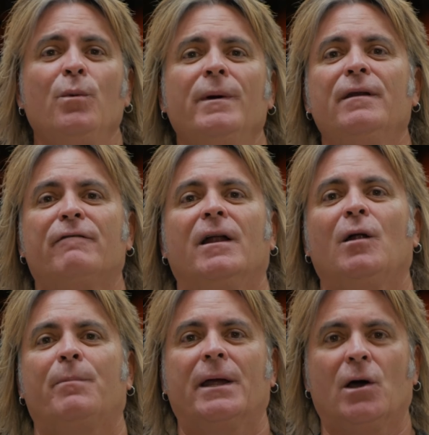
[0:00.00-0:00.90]
do we
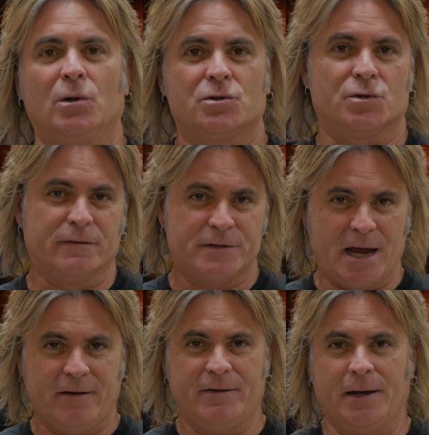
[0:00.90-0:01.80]
develop a culture of
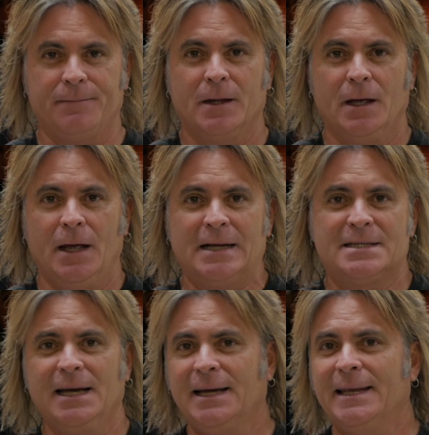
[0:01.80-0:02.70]
safety? And
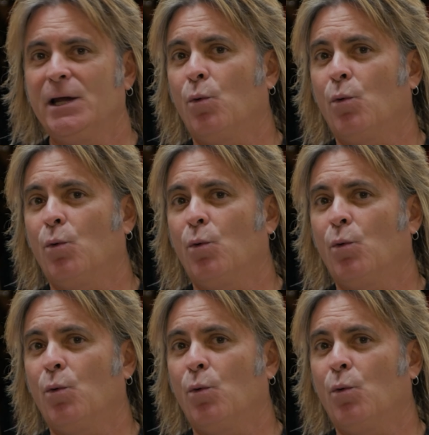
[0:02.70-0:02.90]
secondly,